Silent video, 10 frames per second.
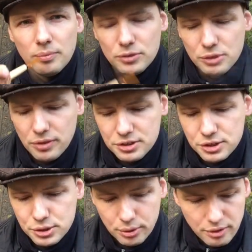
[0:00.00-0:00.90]
So there's a
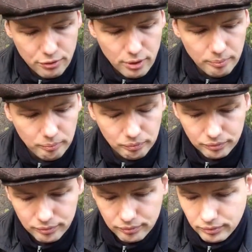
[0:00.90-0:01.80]
story from
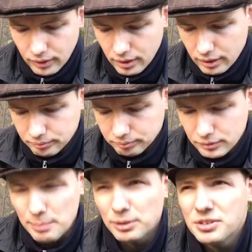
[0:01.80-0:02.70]

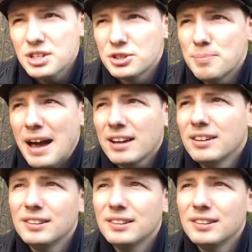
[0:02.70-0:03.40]
a couple of years back